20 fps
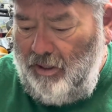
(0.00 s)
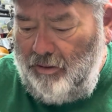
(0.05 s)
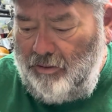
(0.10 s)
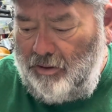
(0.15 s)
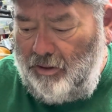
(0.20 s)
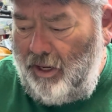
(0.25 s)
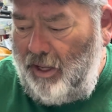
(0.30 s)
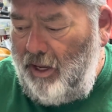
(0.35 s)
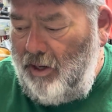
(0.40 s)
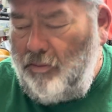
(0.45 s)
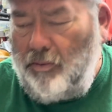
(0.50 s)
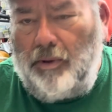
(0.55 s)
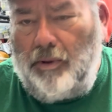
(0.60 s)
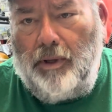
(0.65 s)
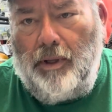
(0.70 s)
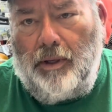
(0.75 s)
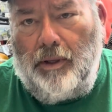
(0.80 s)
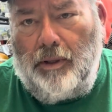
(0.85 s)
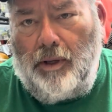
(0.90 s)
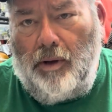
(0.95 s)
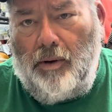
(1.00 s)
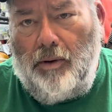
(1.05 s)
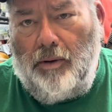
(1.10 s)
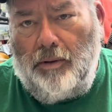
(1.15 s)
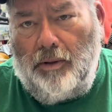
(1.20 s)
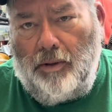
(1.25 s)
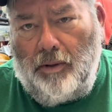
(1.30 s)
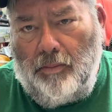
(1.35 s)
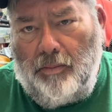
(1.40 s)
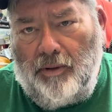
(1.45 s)
Today we're going to go a
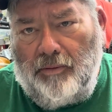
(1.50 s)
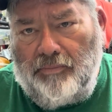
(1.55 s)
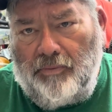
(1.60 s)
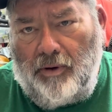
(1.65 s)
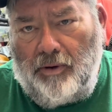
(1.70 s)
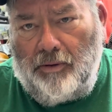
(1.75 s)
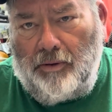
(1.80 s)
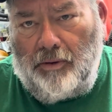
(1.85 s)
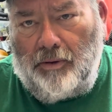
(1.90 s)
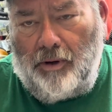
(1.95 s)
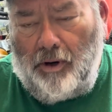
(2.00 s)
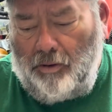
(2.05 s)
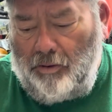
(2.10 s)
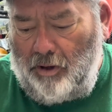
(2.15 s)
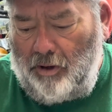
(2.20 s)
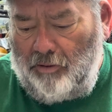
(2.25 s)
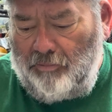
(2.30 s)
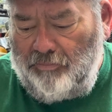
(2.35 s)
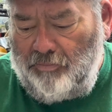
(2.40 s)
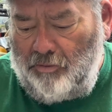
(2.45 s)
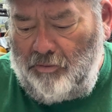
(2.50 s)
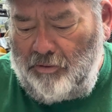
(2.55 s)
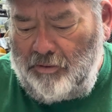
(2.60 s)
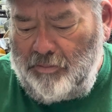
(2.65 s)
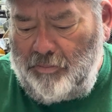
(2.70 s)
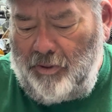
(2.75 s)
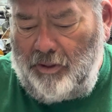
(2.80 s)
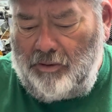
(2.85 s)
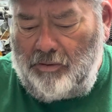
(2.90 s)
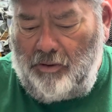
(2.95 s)
little bit further on our 4-speed